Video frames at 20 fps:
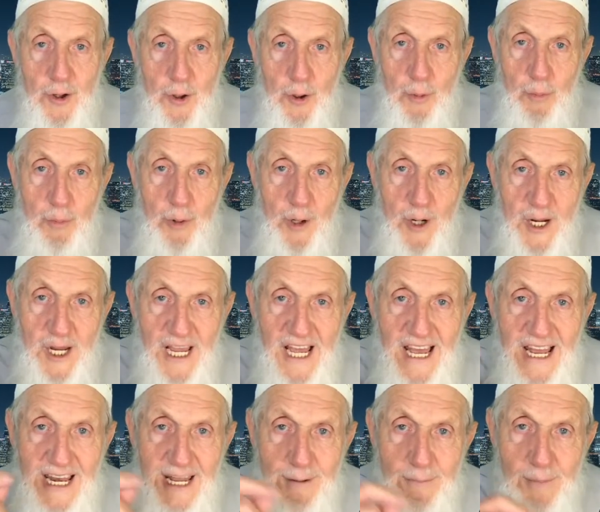to
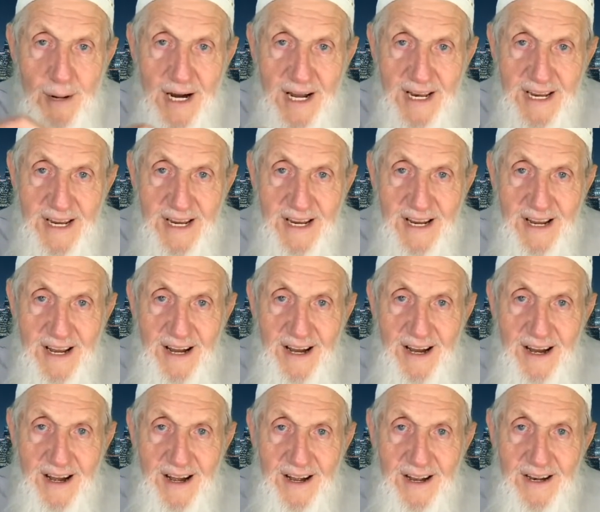bring anybody
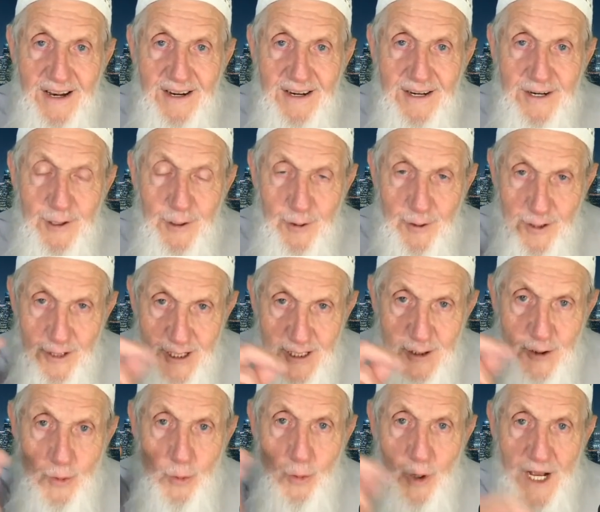to
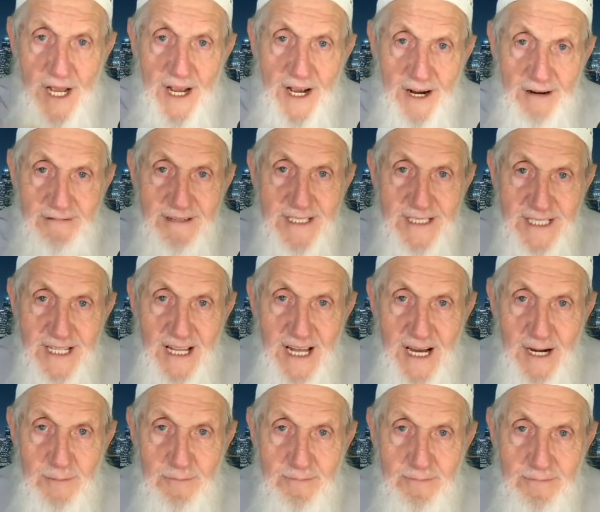this way of
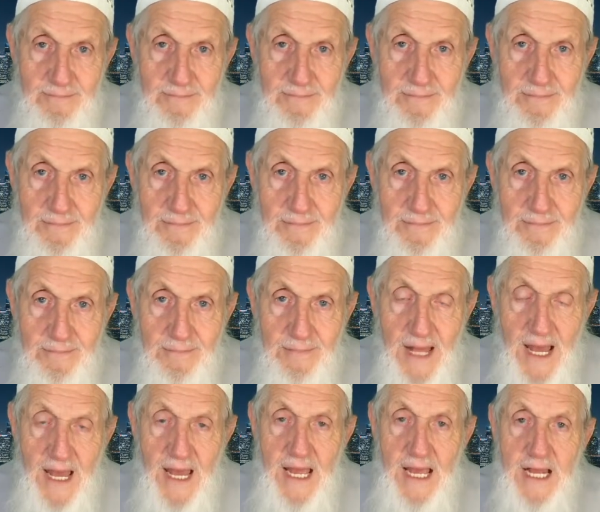Islam,
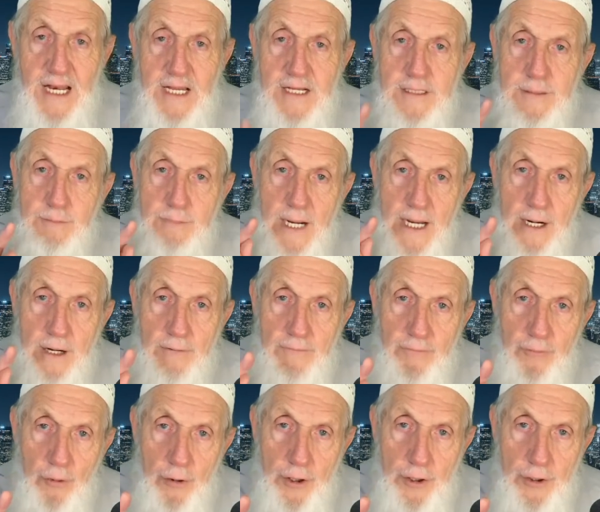it is
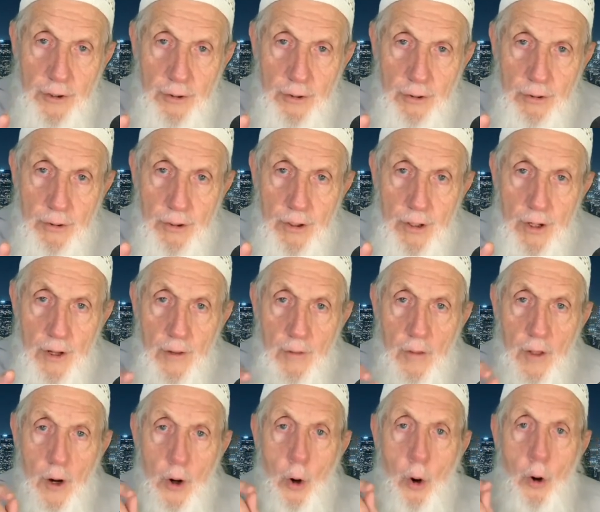better for you
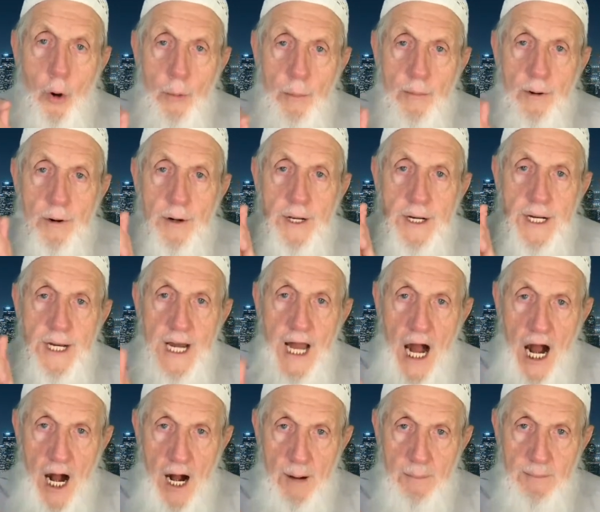than Humr and
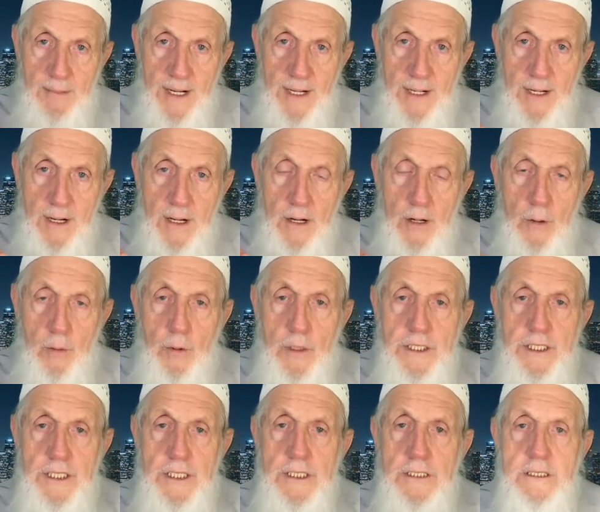Nam,
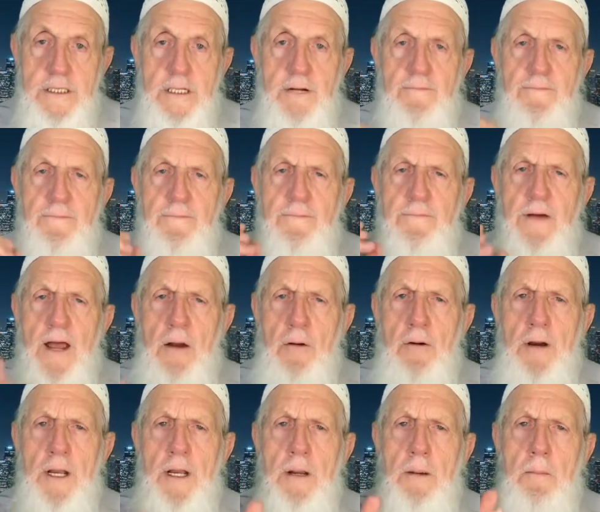which is the
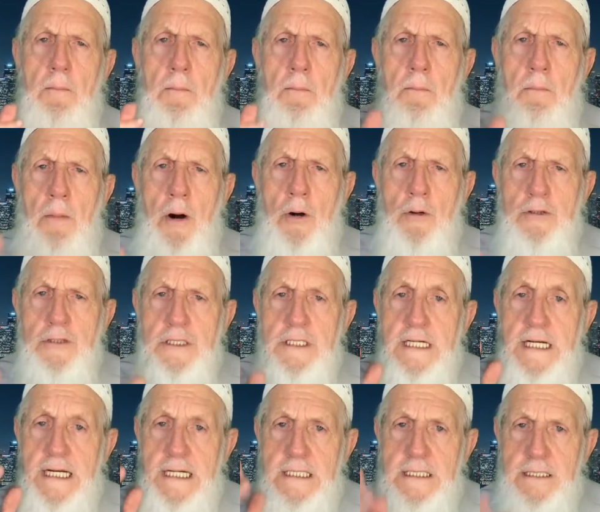very
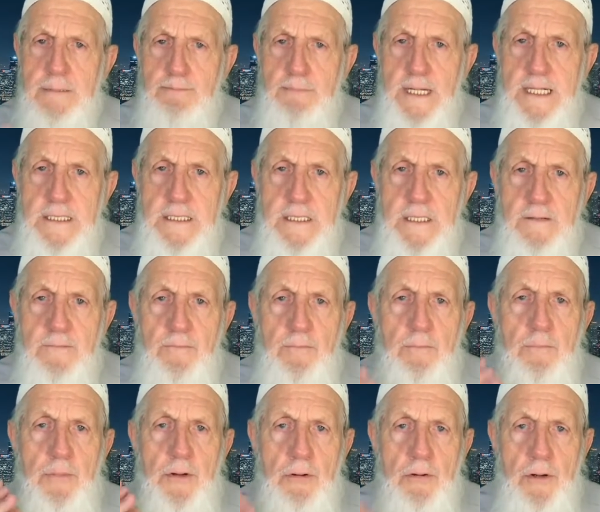most
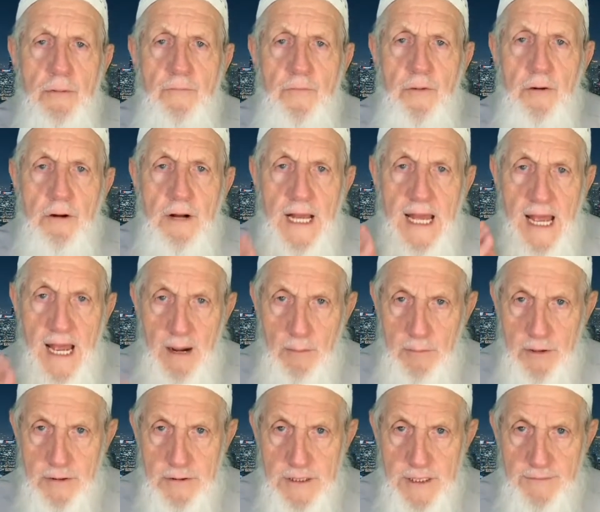expensive, beautiful
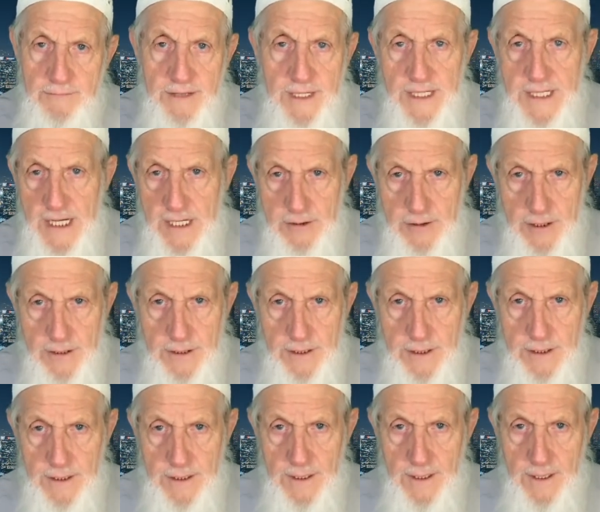camels of the
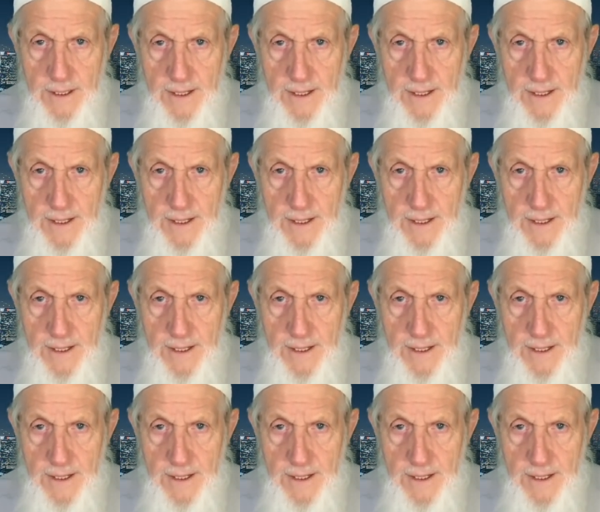desert.